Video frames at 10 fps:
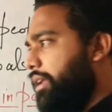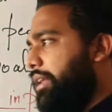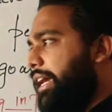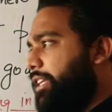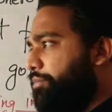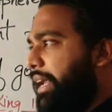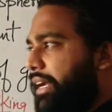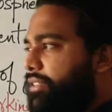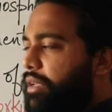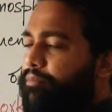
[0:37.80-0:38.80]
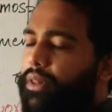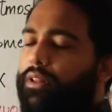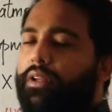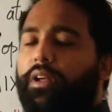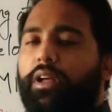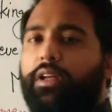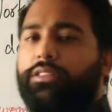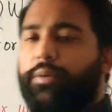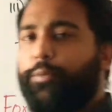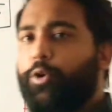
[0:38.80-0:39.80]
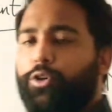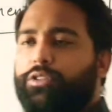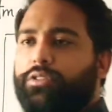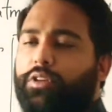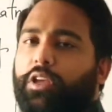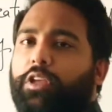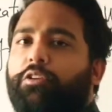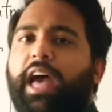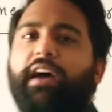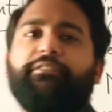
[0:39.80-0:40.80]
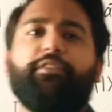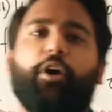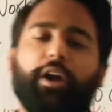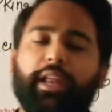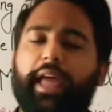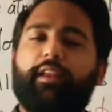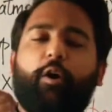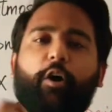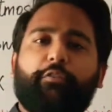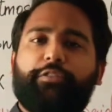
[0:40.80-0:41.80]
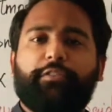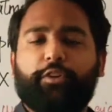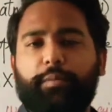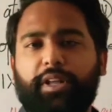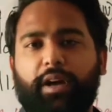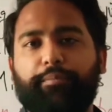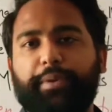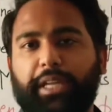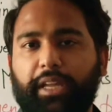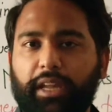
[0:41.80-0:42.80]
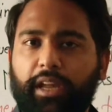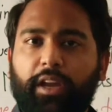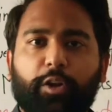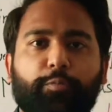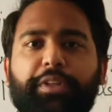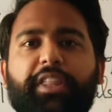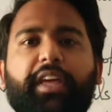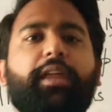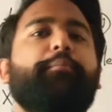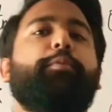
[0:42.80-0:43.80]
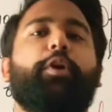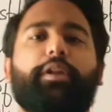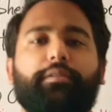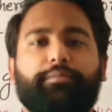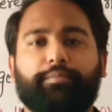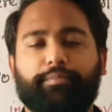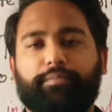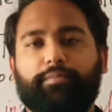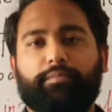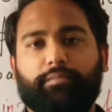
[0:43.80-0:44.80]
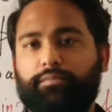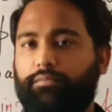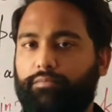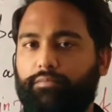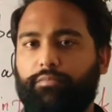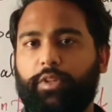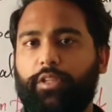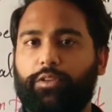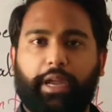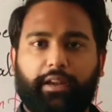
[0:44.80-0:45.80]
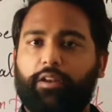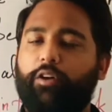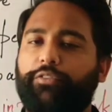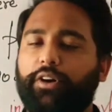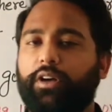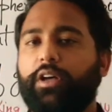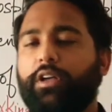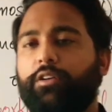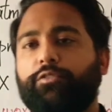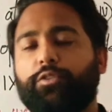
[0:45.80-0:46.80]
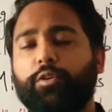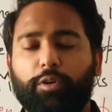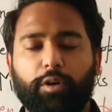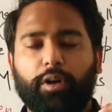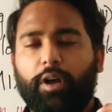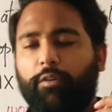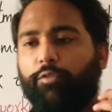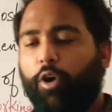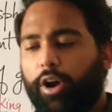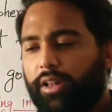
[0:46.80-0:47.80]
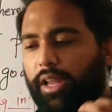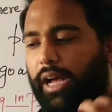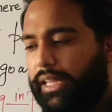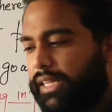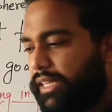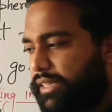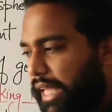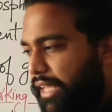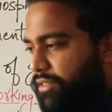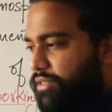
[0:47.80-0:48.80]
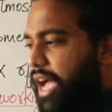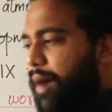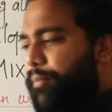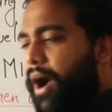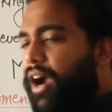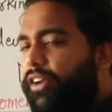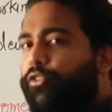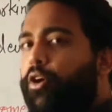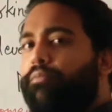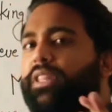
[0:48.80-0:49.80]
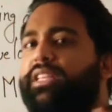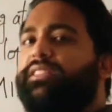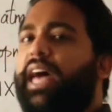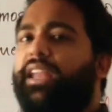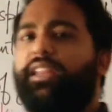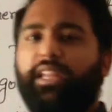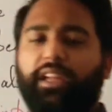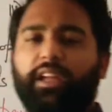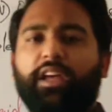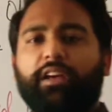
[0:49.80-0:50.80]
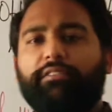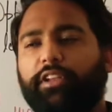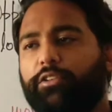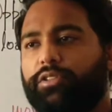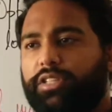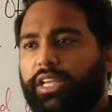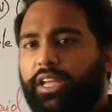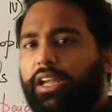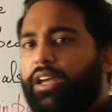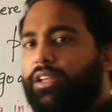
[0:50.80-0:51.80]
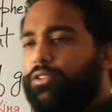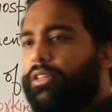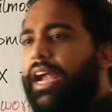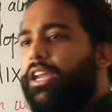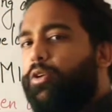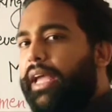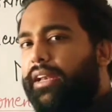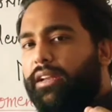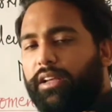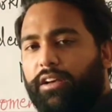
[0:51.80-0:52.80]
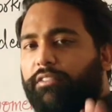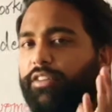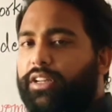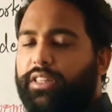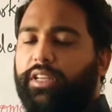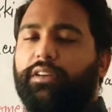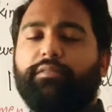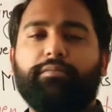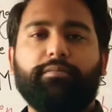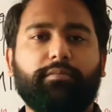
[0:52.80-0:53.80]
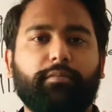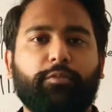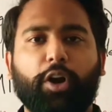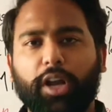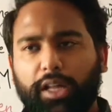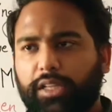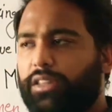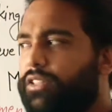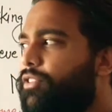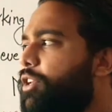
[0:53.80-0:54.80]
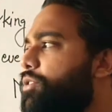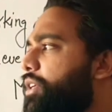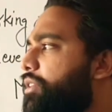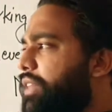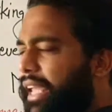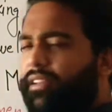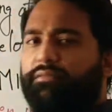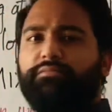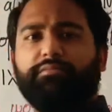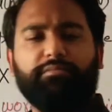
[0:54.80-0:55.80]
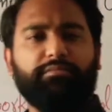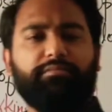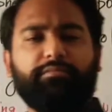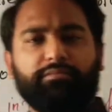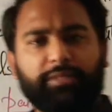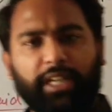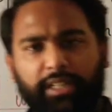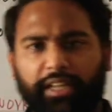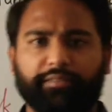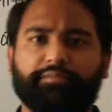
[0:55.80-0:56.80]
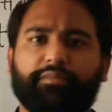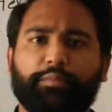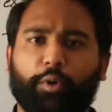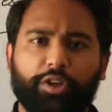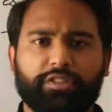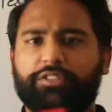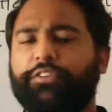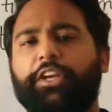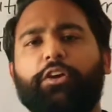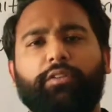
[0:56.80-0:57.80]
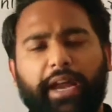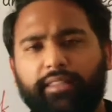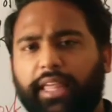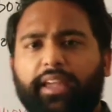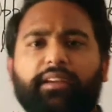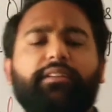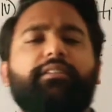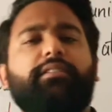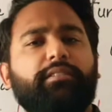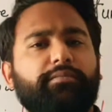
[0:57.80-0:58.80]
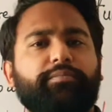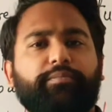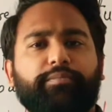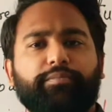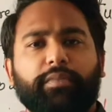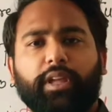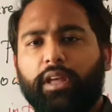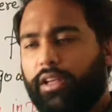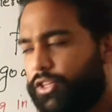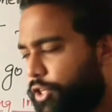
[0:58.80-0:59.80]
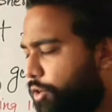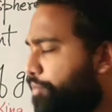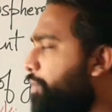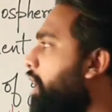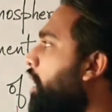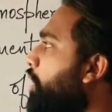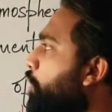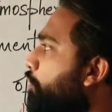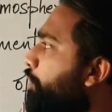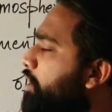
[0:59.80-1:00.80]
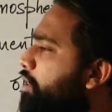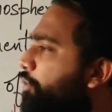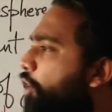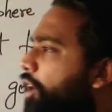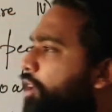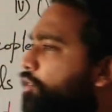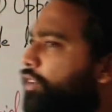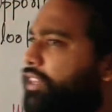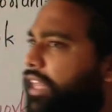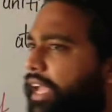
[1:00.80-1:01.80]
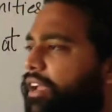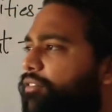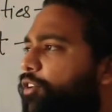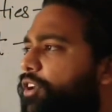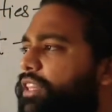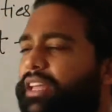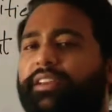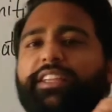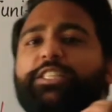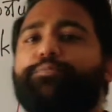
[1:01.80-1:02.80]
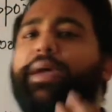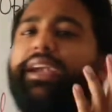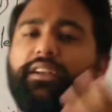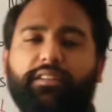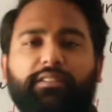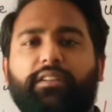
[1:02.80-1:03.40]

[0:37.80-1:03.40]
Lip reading: Let's make it simple. Suppose you have got an offer from a company to be their employee. You get an offer. So, what other things apart from the salary will you see so that you can work there? What other things will you see? Think. Pause this video and think. Sure. You first of all, you will think for the respect.